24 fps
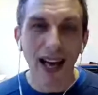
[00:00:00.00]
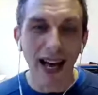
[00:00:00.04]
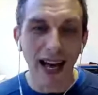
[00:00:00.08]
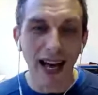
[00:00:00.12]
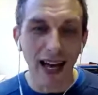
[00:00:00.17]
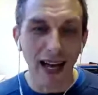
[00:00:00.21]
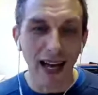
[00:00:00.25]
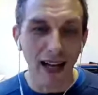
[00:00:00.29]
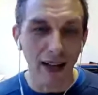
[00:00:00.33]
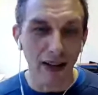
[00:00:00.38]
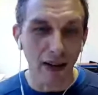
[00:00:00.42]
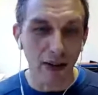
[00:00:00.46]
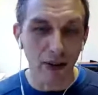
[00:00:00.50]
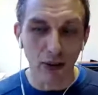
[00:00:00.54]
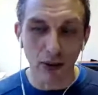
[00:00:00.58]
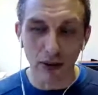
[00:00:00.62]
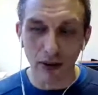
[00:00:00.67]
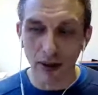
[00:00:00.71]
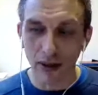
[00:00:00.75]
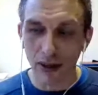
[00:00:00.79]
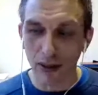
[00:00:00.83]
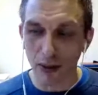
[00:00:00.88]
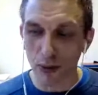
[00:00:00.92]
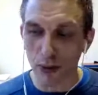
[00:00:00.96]
And I
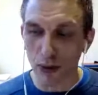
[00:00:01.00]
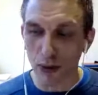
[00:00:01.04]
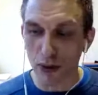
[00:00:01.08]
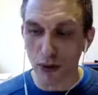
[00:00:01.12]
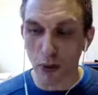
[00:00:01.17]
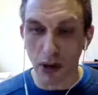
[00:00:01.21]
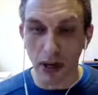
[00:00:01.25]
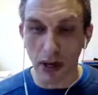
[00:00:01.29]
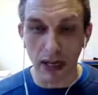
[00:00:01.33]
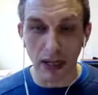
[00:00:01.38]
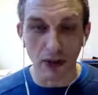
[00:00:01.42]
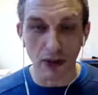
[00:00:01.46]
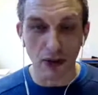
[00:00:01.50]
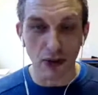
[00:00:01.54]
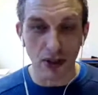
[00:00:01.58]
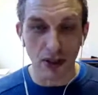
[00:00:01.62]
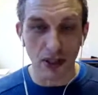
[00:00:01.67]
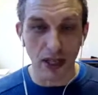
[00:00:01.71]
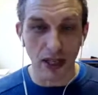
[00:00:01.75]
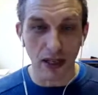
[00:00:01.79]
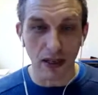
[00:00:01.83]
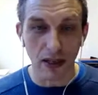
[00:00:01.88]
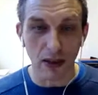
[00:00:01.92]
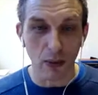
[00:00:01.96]
thought that this was quite
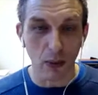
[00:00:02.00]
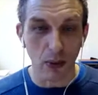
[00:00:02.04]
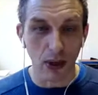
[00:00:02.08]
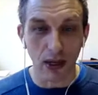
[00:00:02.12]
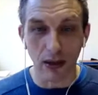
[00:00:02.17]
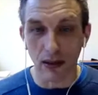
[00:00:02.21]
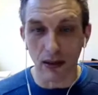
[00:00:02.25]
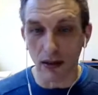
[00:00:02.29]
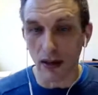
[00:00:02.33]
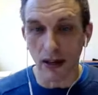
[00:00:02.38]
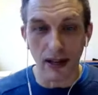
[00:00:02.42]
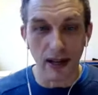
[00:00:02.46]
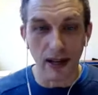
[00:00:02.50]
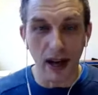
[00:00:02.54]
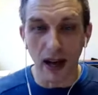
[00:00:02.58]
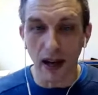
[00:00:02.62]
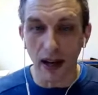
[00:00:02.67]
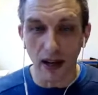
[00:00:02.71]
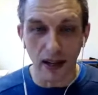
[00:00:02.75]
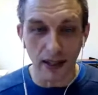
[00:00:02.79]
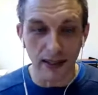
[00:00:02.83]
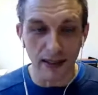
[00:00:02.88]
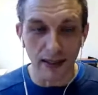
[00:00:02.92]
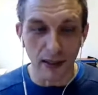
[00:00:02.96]
interesting in a way that it
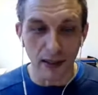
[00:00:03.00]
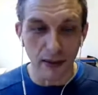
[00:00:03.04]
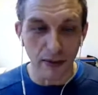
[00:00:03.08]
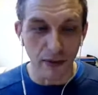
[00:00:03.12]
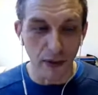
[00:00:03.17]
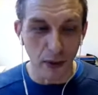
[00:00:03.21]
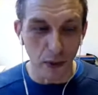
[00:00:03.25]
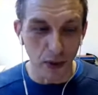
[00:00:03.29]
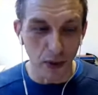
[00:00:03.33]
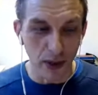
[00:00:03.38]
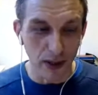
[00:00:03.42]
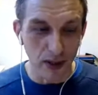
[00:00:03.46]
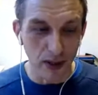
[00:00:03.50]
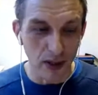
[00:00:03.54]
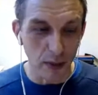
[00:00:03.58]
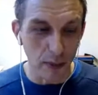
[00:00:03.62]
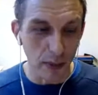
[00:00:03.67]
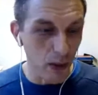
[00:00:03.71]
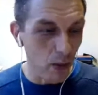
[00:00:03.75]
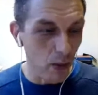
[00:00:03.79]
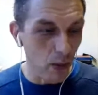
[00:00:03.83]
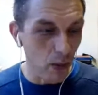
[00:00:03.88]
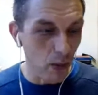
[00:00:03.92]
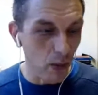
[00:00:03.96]
highlighted a few things
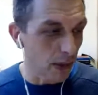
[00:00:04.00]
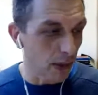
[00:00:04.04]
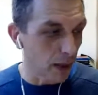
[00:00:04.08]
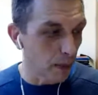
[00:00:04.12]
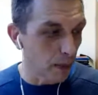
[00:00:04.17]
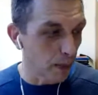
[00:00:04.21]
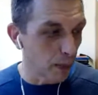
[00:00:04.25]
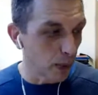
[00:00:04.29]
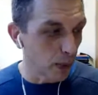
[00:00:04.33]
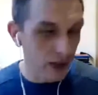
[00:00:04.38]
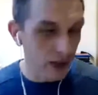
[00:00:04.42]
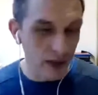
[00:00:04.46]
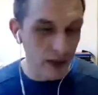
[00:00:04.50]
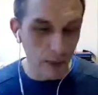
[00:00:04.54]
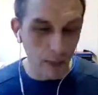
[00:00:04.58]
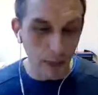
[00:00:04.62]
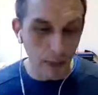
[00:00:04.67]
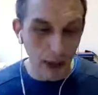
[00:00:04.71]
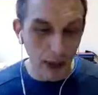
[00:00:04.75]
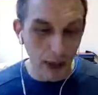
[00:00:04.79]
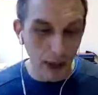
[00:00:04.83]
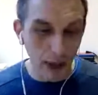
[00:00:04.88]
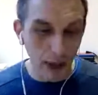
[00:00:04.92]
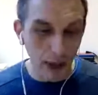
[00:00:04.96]
about what my book's
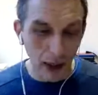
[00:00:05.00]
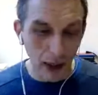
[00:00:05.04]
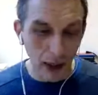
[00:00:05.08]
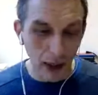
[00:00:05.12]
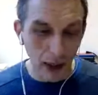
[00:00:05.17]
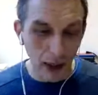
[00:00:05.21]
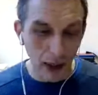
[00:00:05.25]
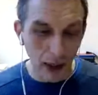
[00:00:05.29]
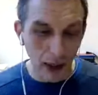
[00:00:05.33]
about.